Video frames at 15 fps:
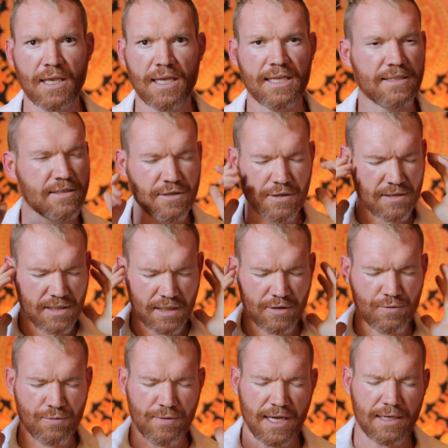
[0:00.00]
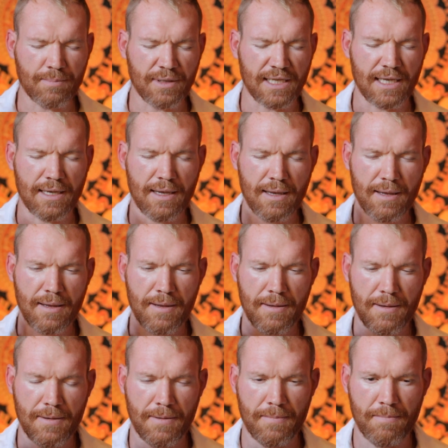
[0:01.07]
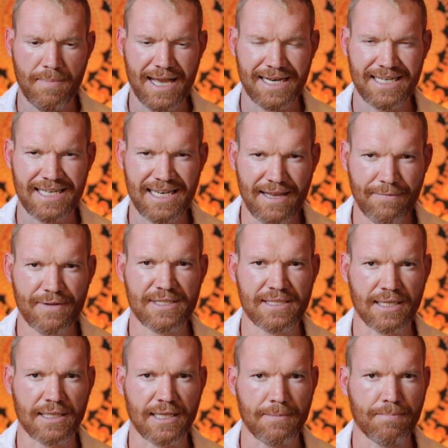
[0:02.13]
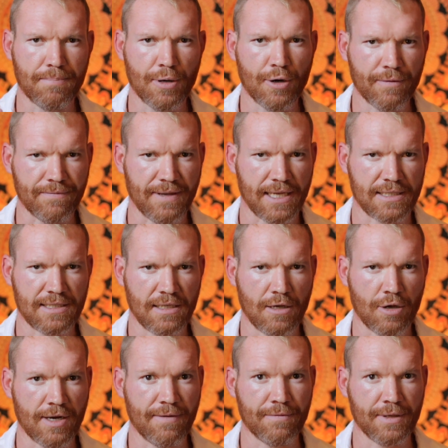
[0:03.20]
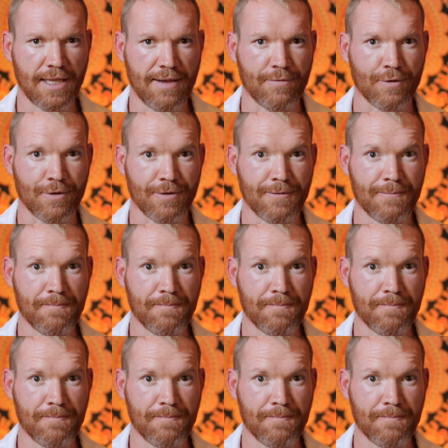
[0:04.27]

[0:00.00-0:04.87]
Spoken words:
It's just incredibly, magnificently perfect on every level.